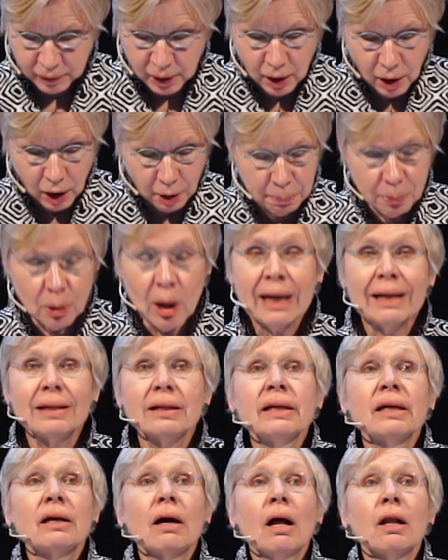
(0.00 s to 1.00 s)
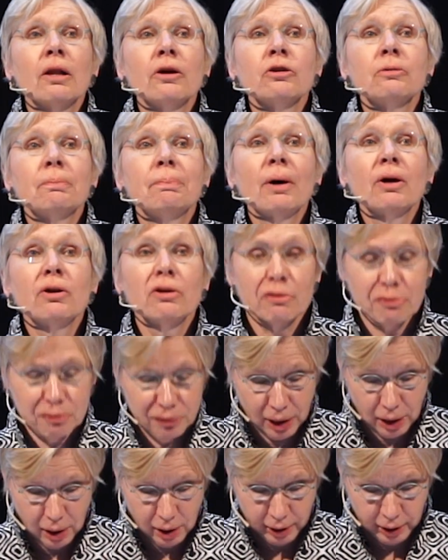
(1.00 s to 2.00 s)
a brightly colored
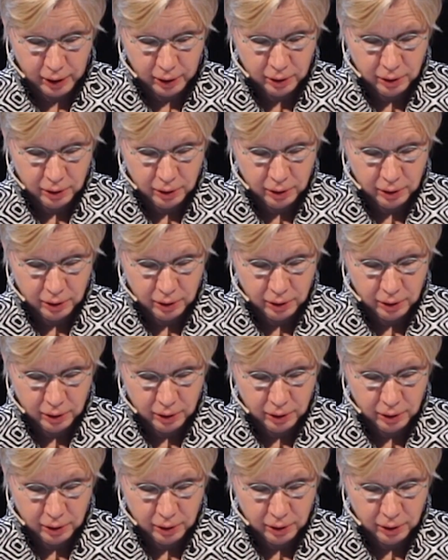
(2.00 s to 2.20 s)
butterfly,